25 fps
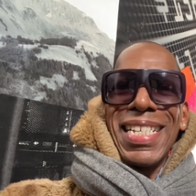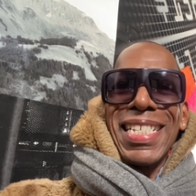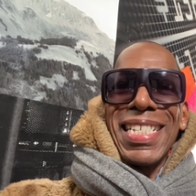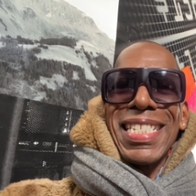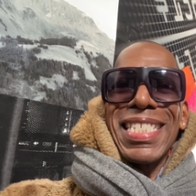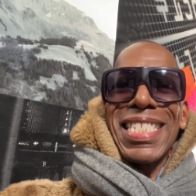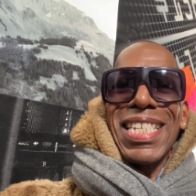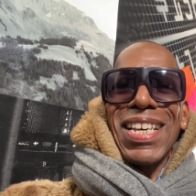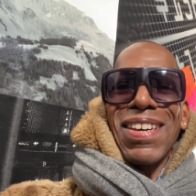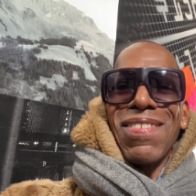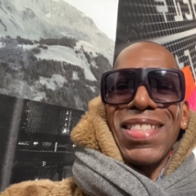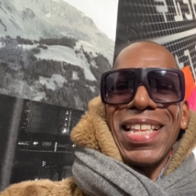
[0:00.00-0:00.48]

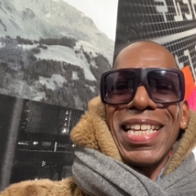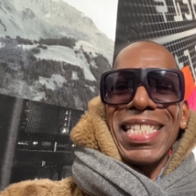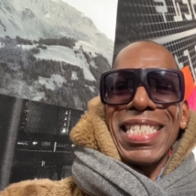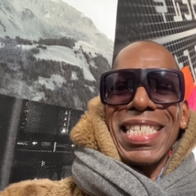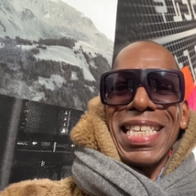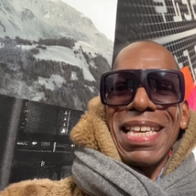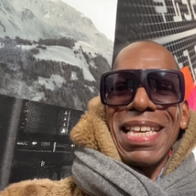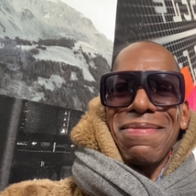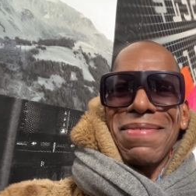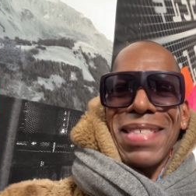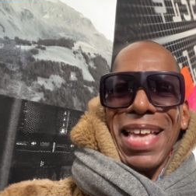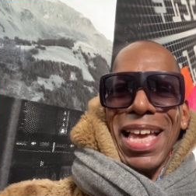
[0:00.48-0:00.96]
So let's
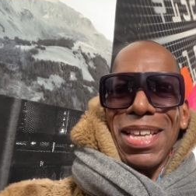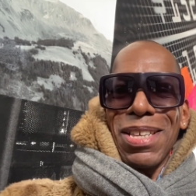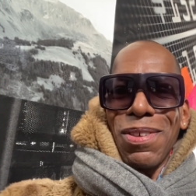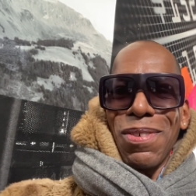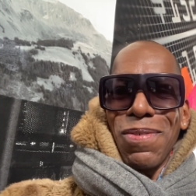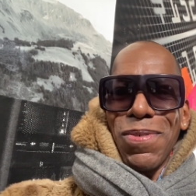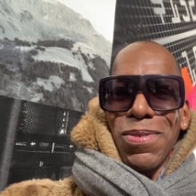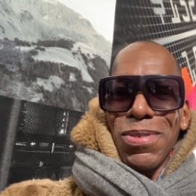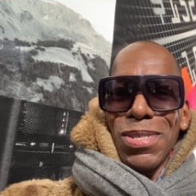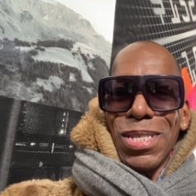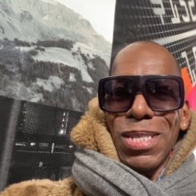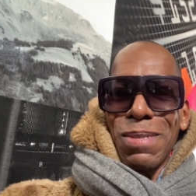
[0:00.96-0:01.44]
keep that
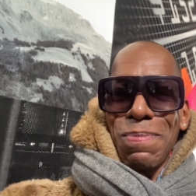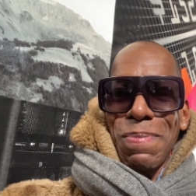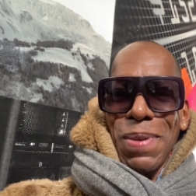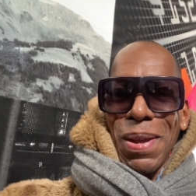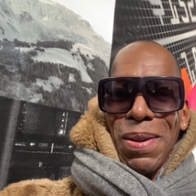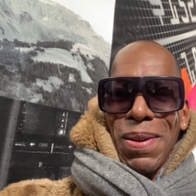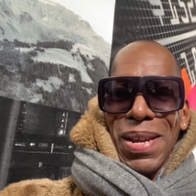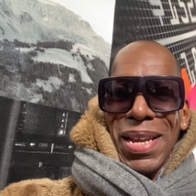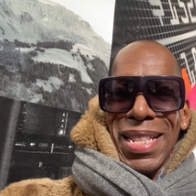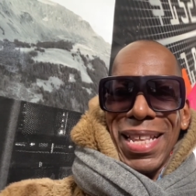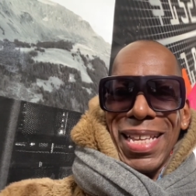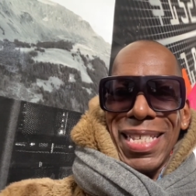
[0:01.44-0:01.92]
youthful
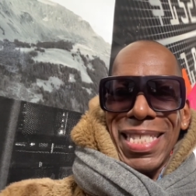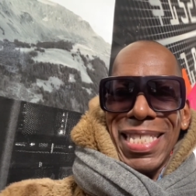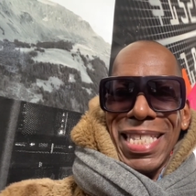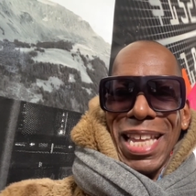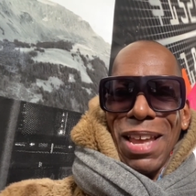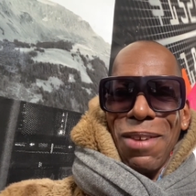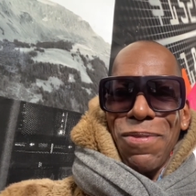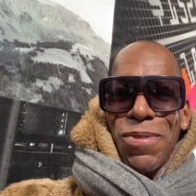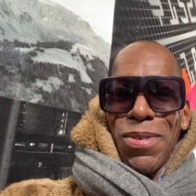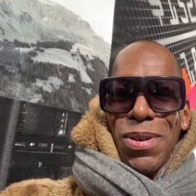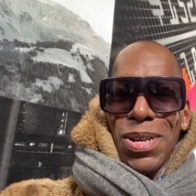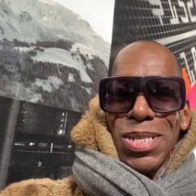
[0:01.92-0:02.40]
spirit. Let's
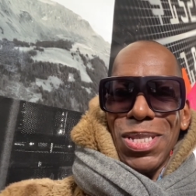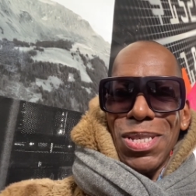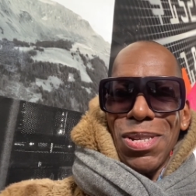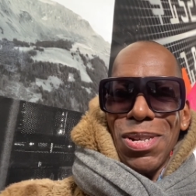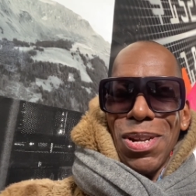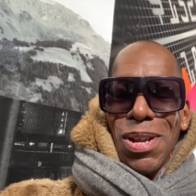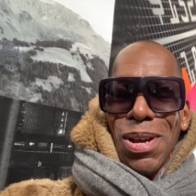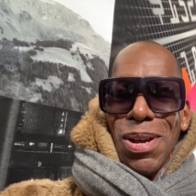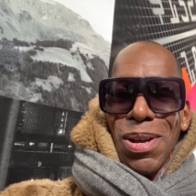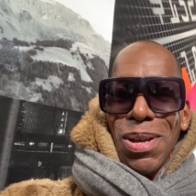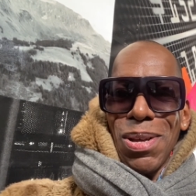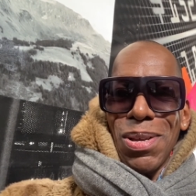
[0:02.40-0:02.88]
stay focused
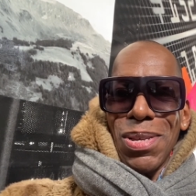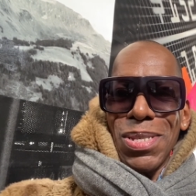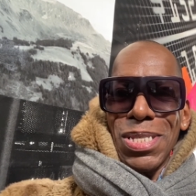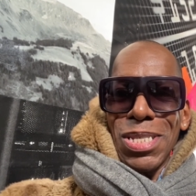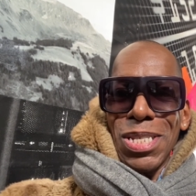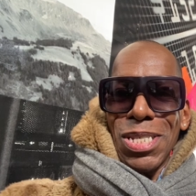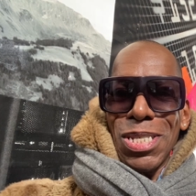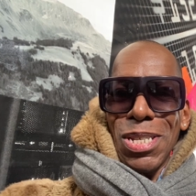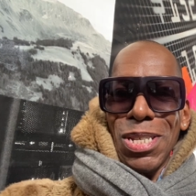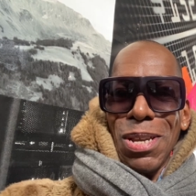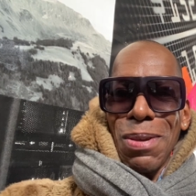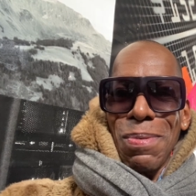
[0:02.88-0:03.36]
on our goals
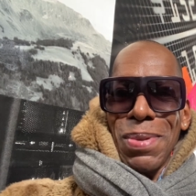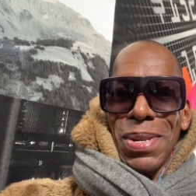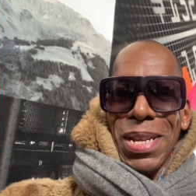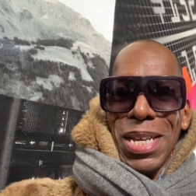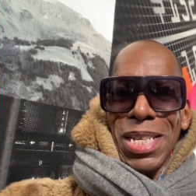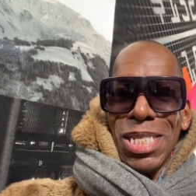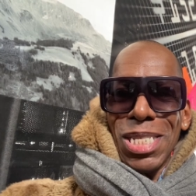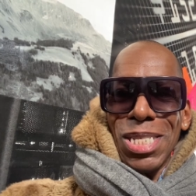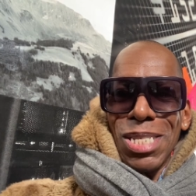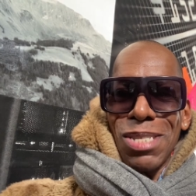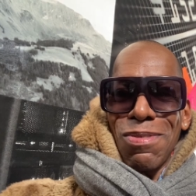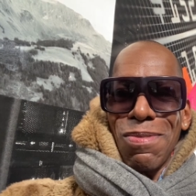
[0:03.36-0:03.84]
and
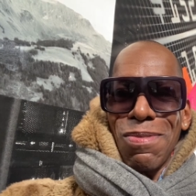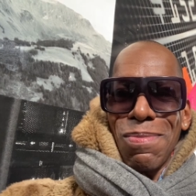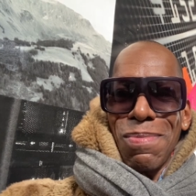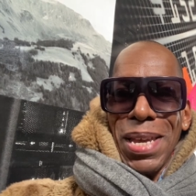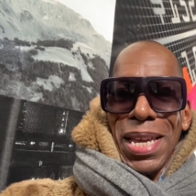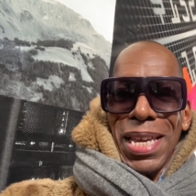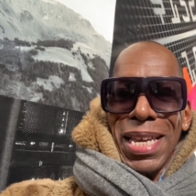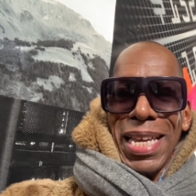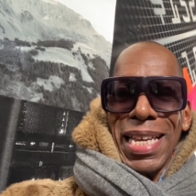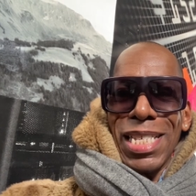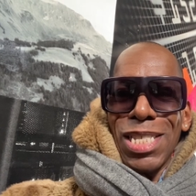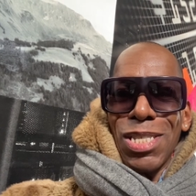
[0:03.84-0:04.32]
determinations to
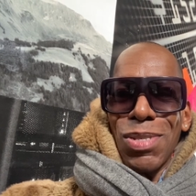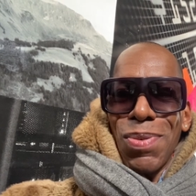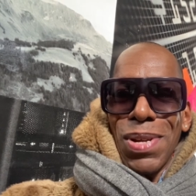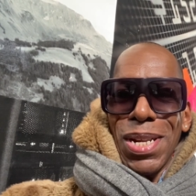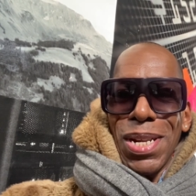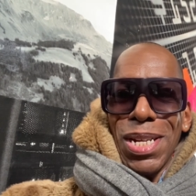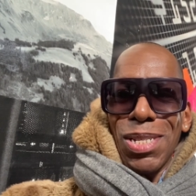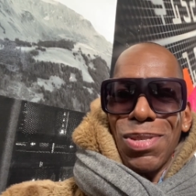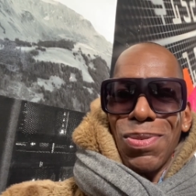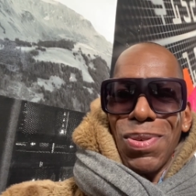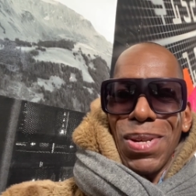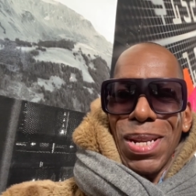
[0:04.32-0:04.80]
making
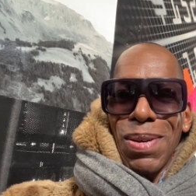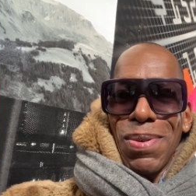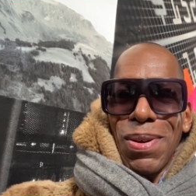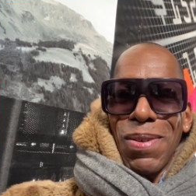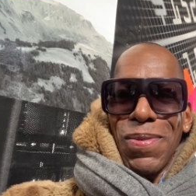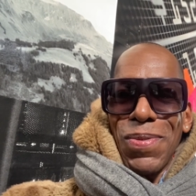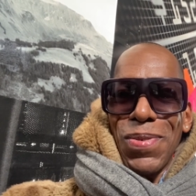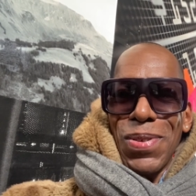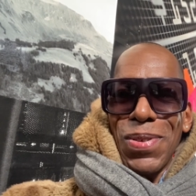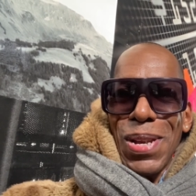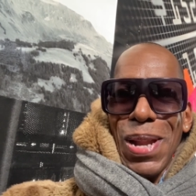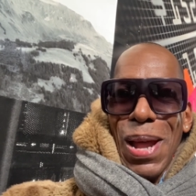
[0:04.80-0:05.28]

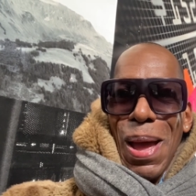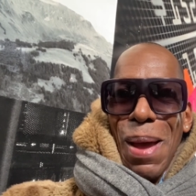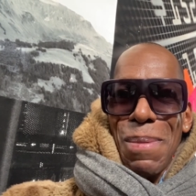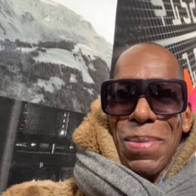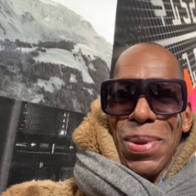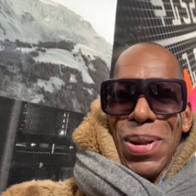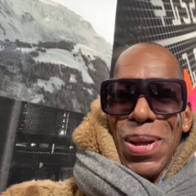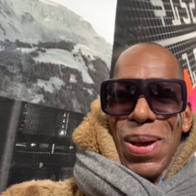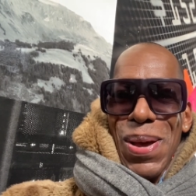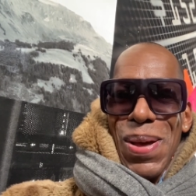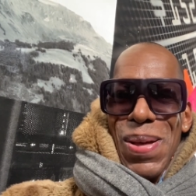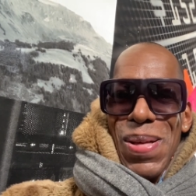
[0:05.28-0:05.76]
2021
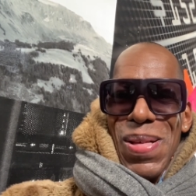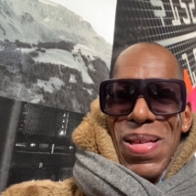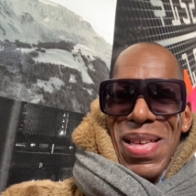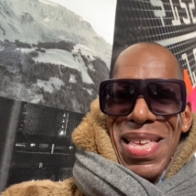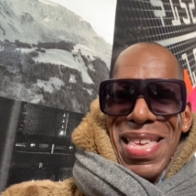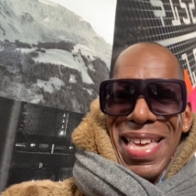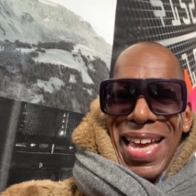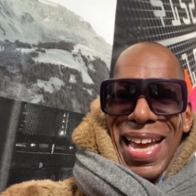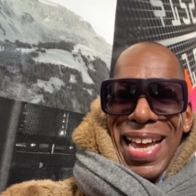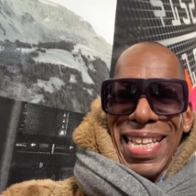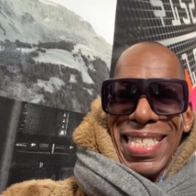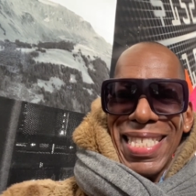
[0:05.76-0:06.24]
phenomenal.
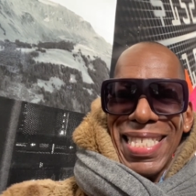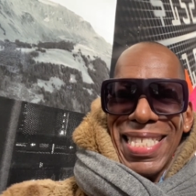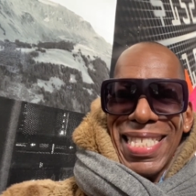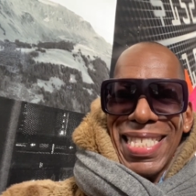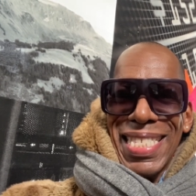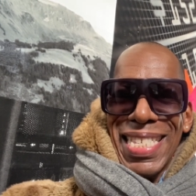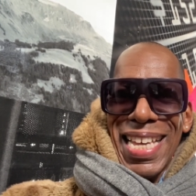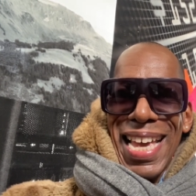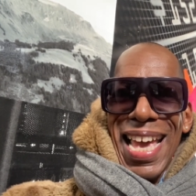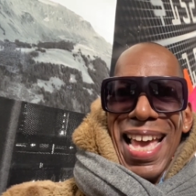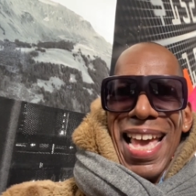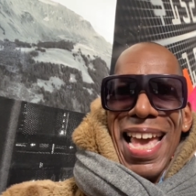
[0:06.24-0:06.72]
Yes.
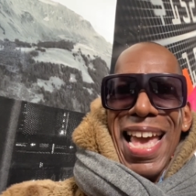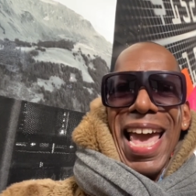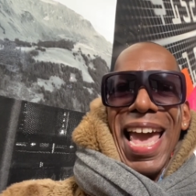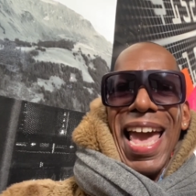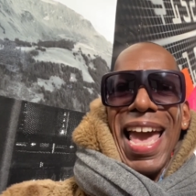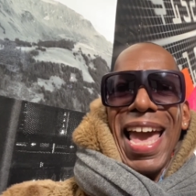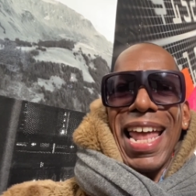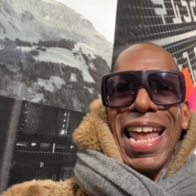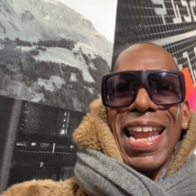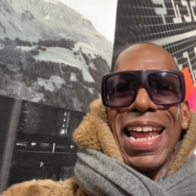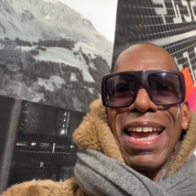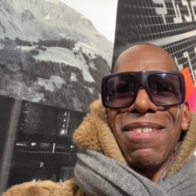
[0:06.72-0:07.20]

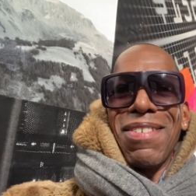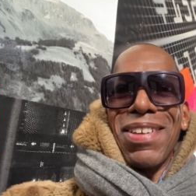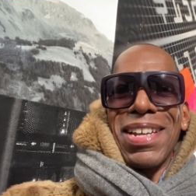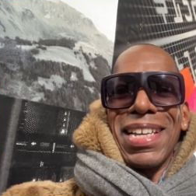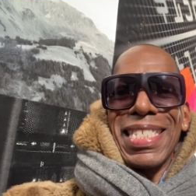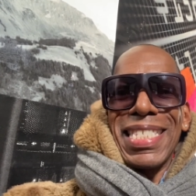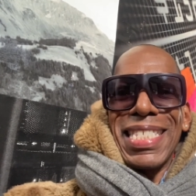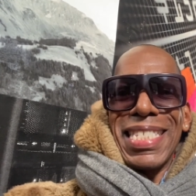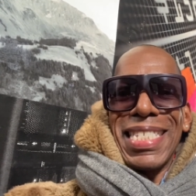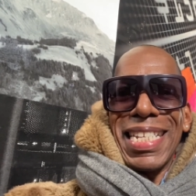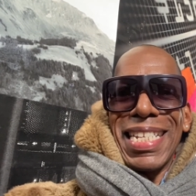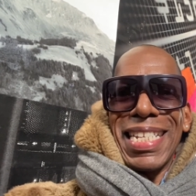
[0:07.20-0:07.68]
And I
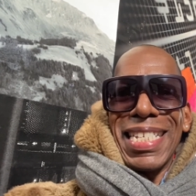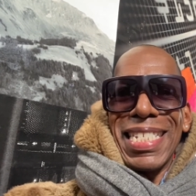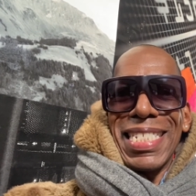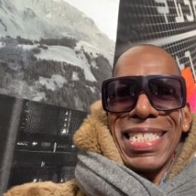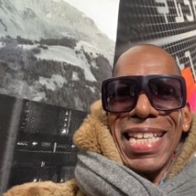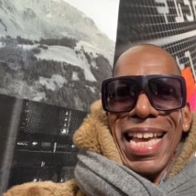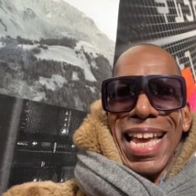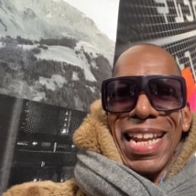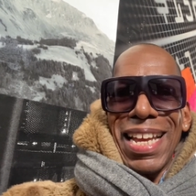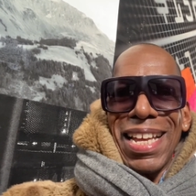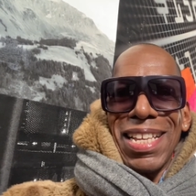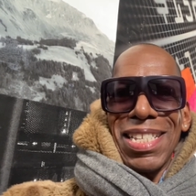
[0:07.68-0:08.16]
want to send a
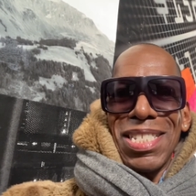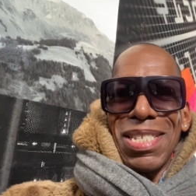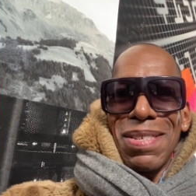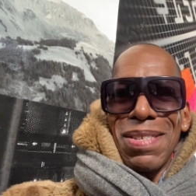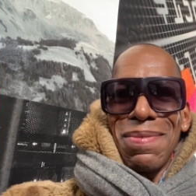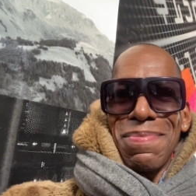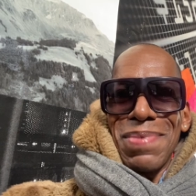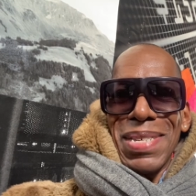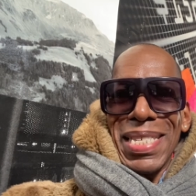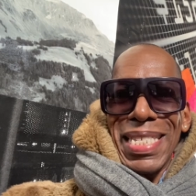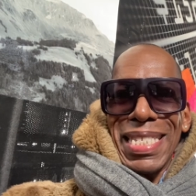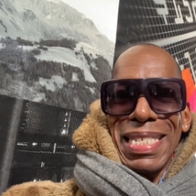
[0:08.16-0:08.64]
shout out
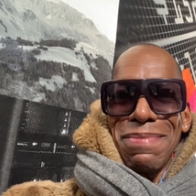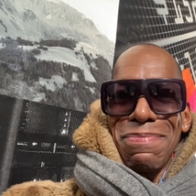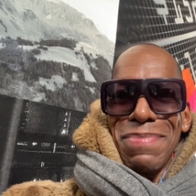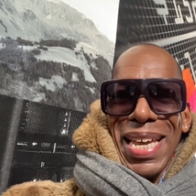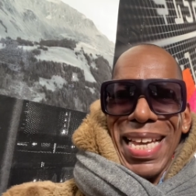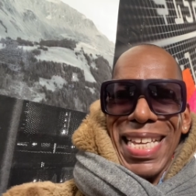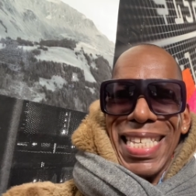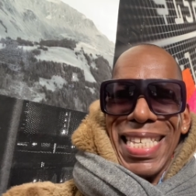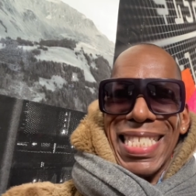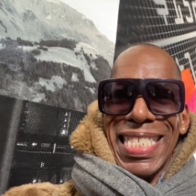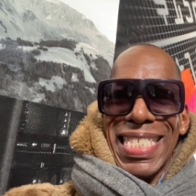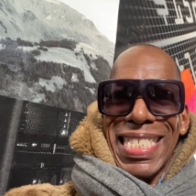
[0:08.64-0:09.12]
to Miss
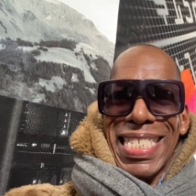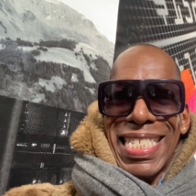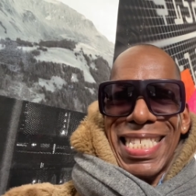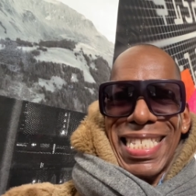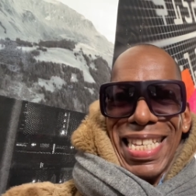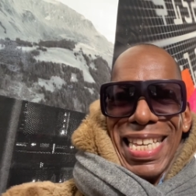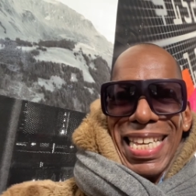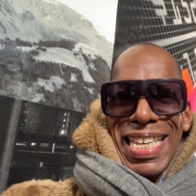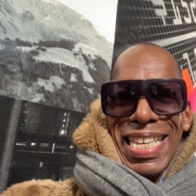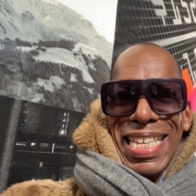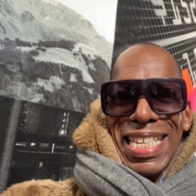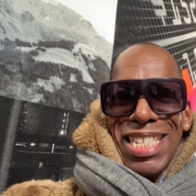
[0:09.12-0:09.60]
Mix
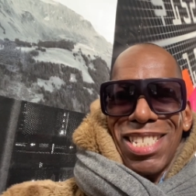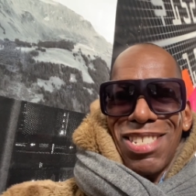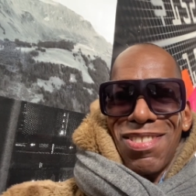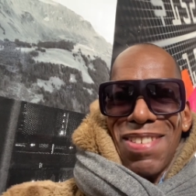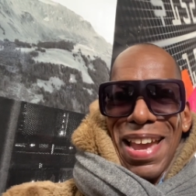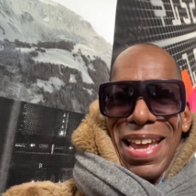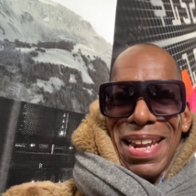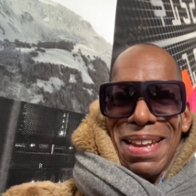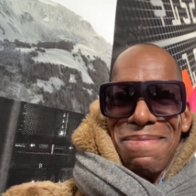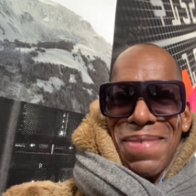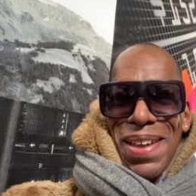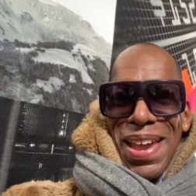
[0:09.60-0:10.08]
D
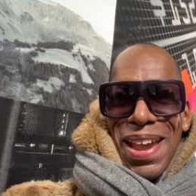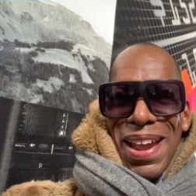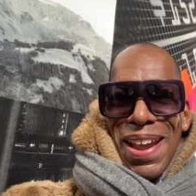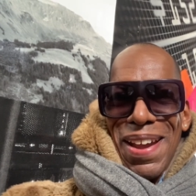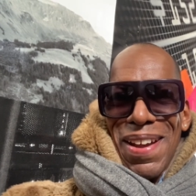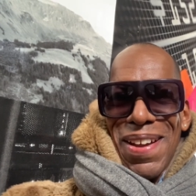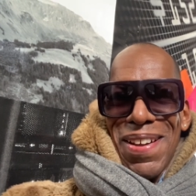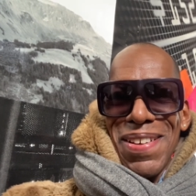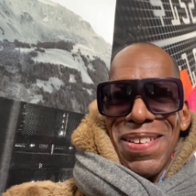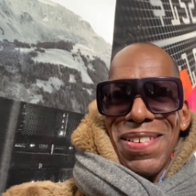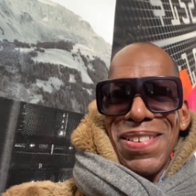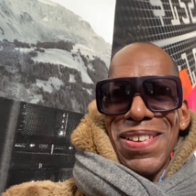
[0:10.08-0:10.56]
Tranny Bear